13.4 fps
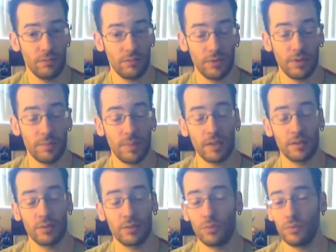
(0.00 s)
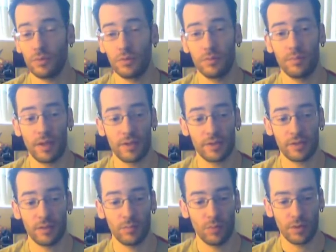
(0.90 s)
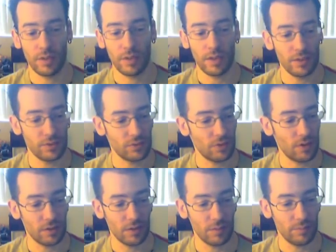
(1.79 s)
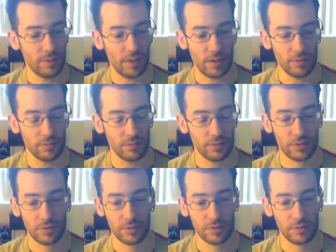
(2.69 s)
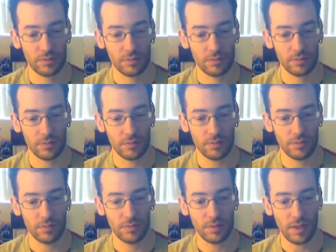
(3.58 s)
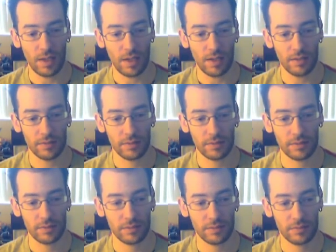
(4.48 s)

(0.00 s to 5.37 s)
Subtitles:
very badly wounded by someone, and he's talking about that.